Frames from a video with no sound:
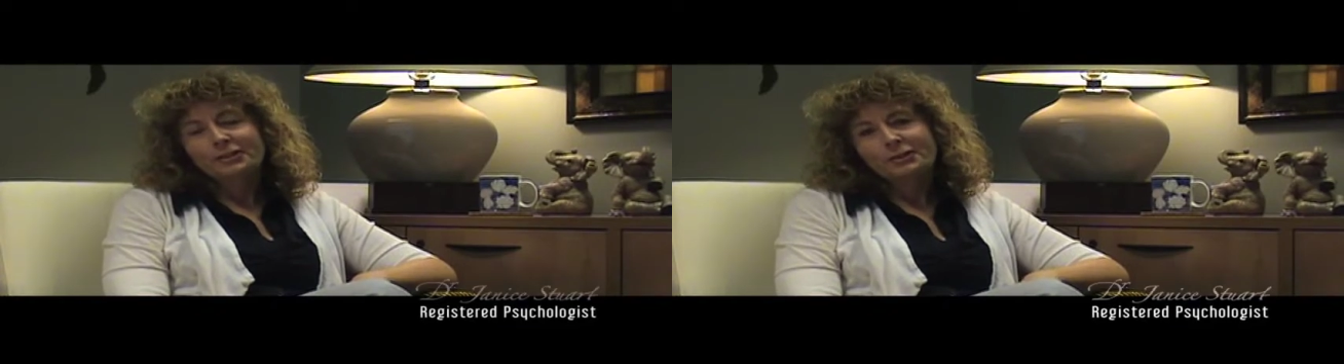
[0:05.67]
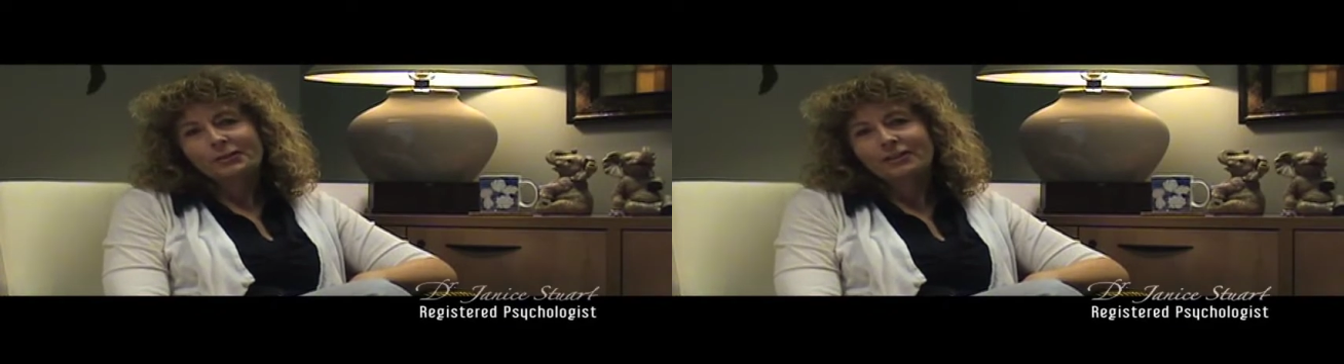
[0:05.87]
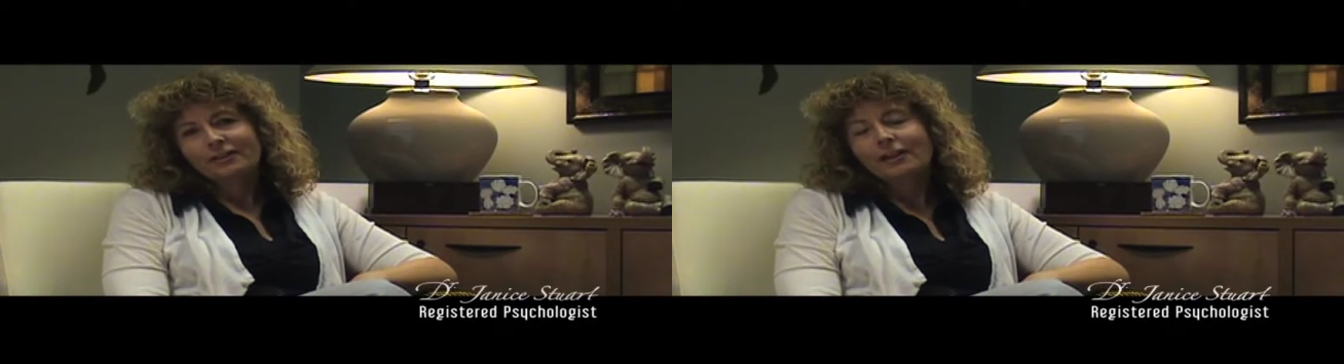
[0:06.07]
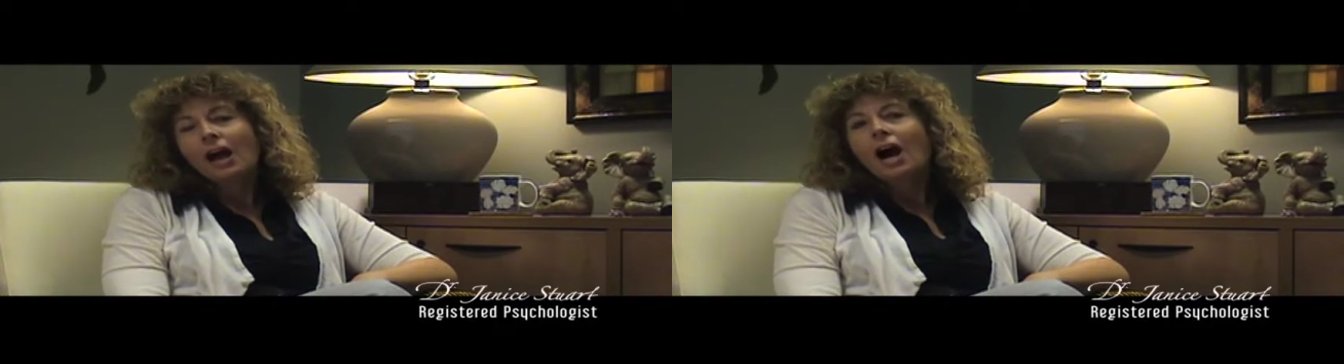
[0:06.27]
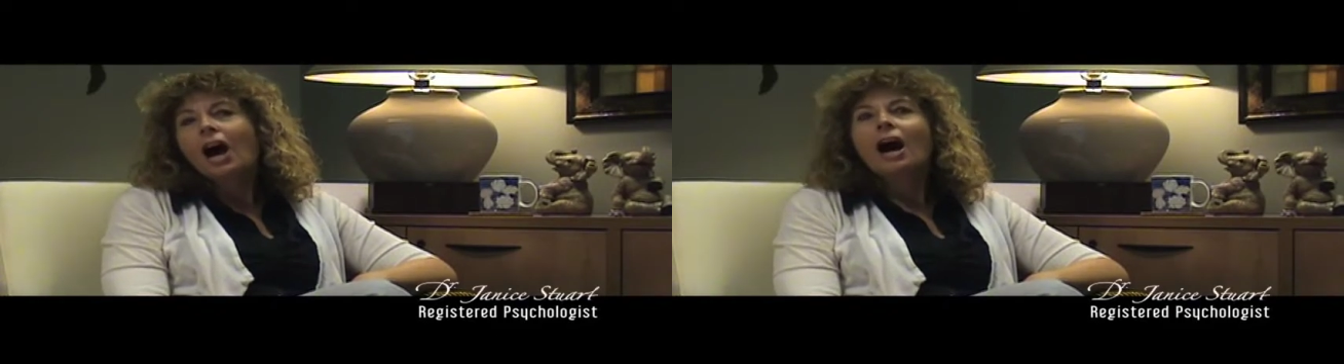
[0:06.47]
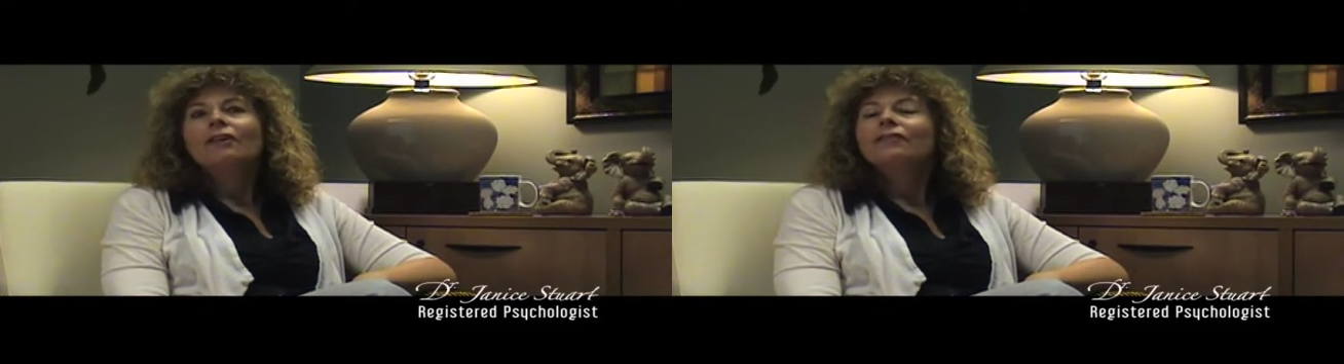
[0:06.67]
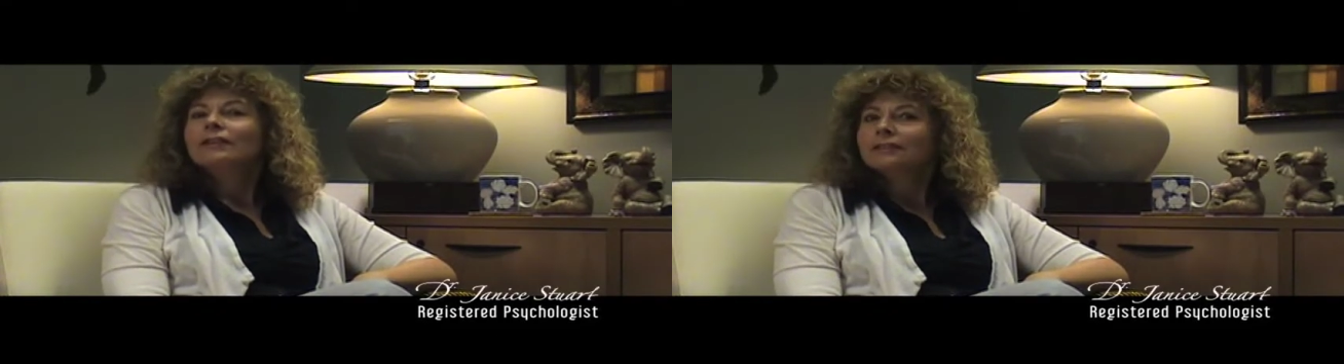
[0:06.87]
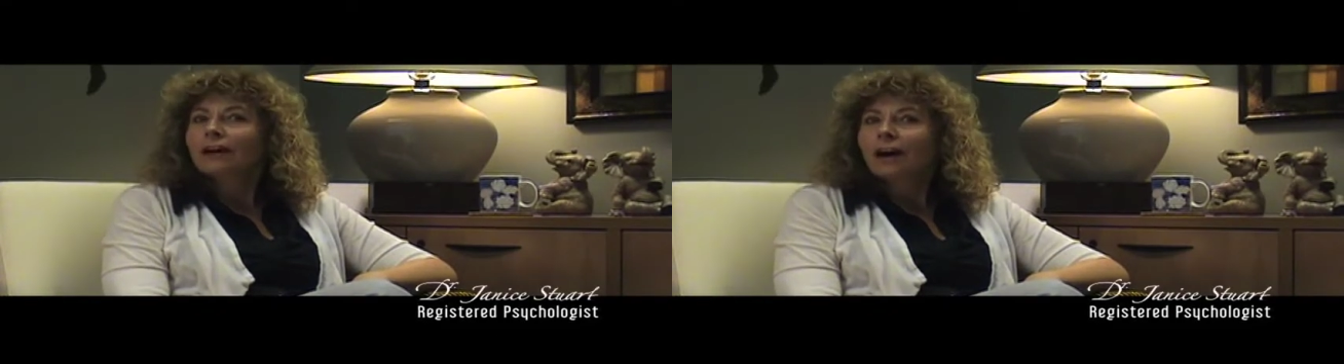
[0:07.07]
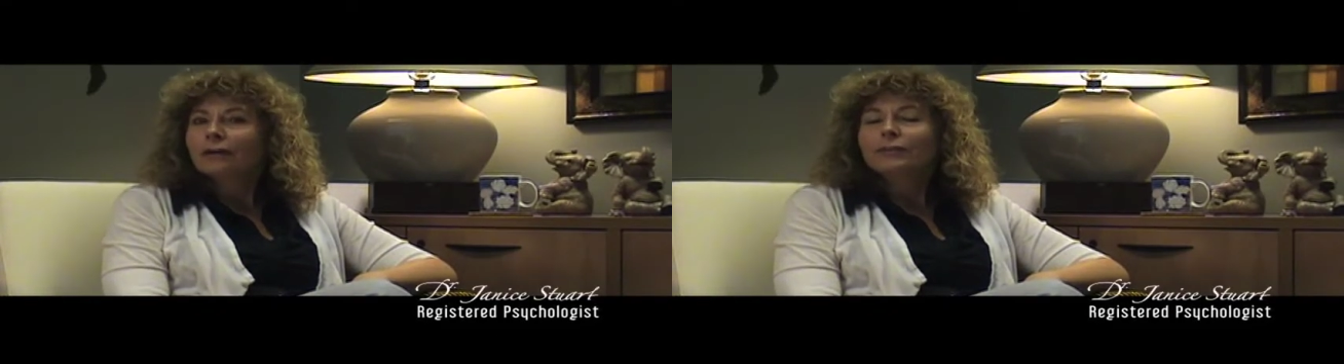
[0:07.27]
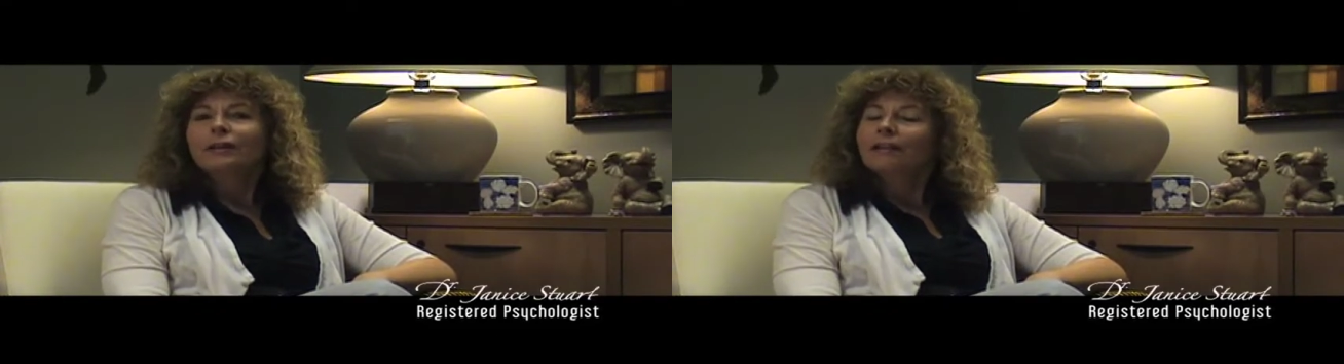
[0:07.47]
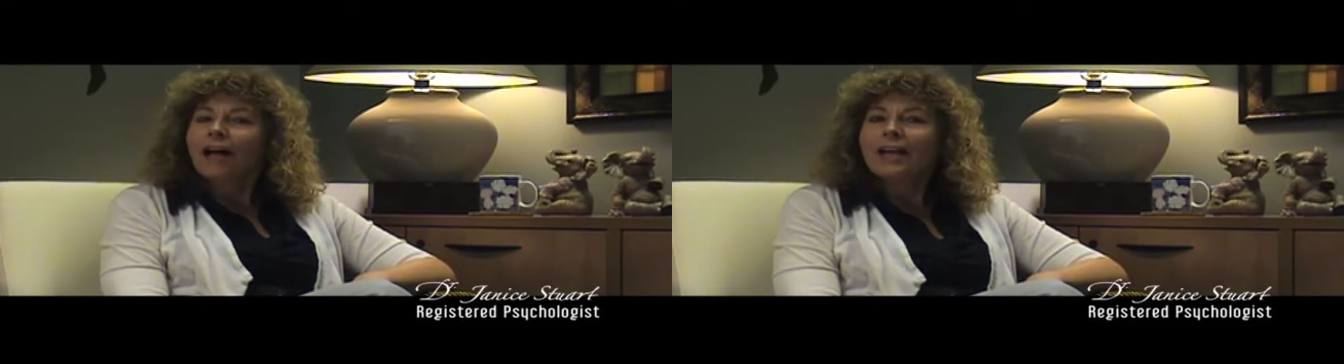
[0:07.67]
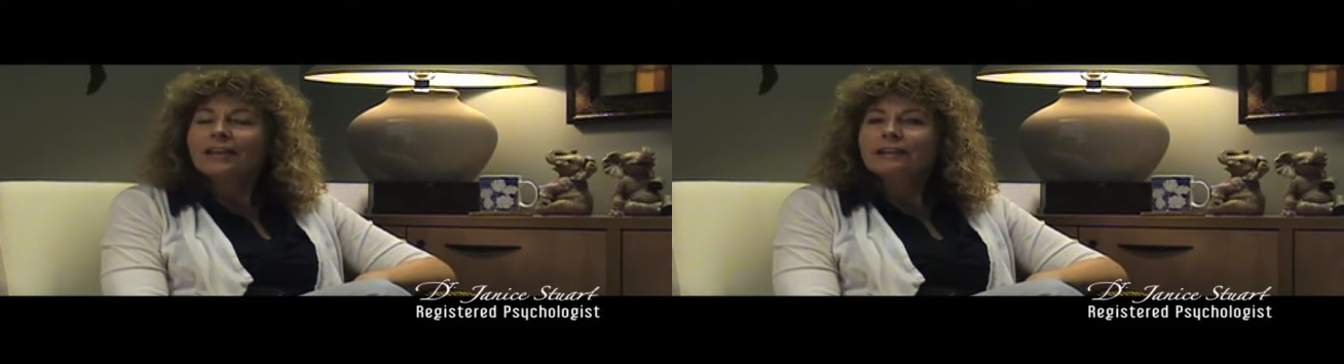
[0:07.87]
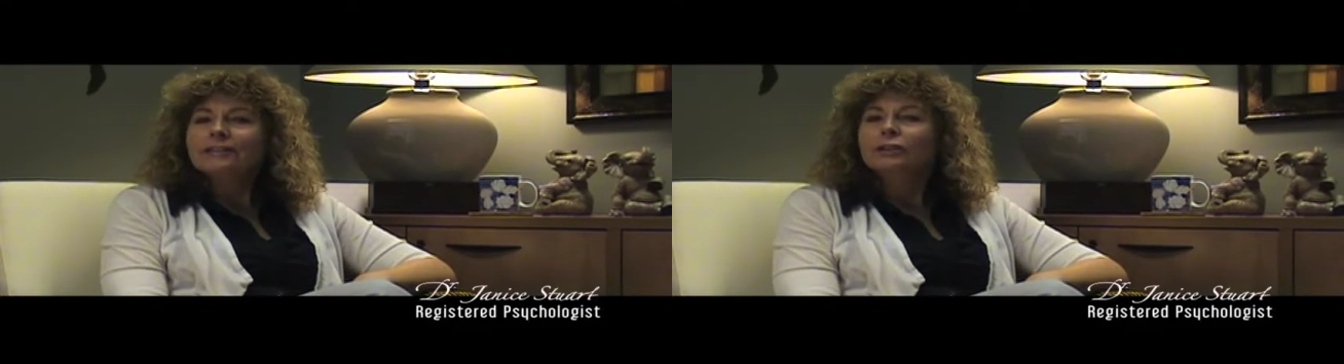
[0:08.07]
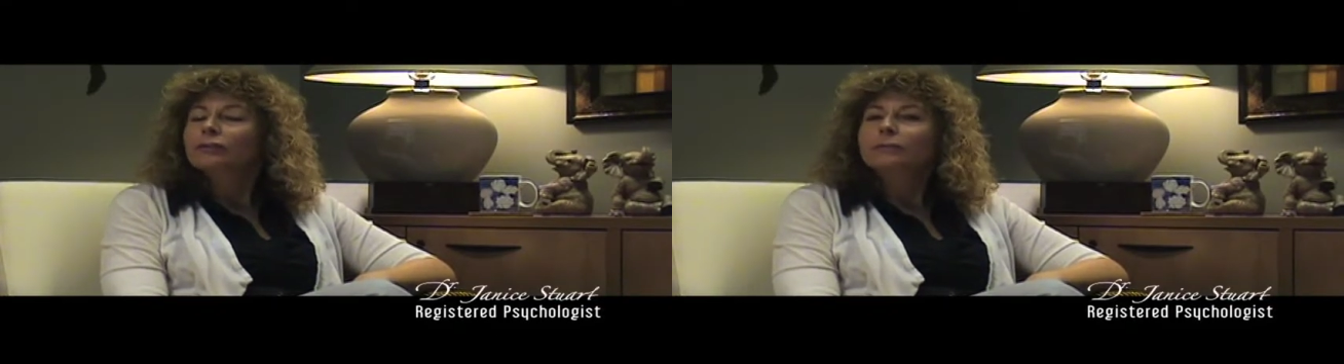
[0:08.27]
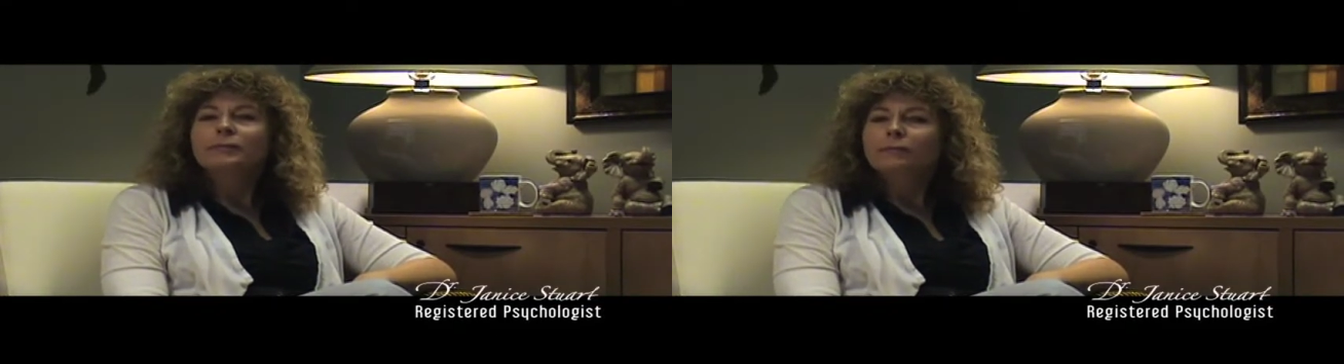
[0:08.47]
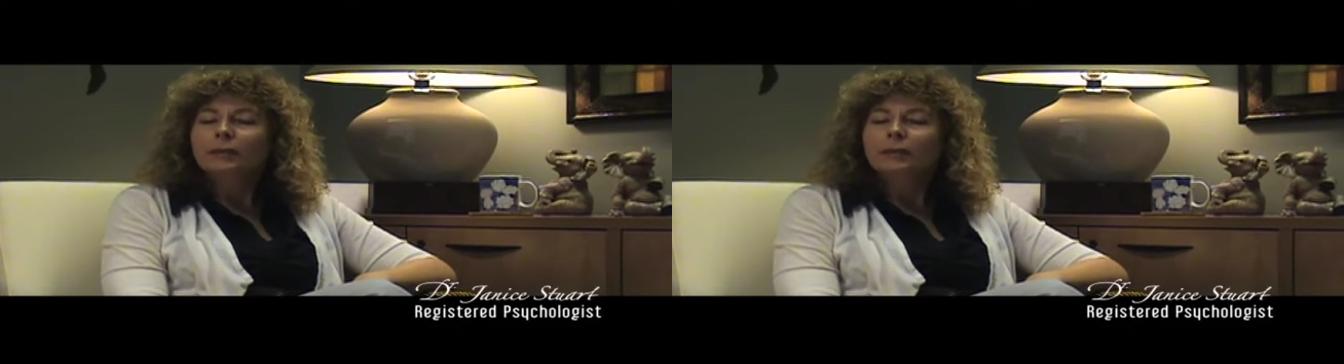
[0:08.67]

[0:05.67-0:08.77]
Stuart. Often I talk with clients and groups of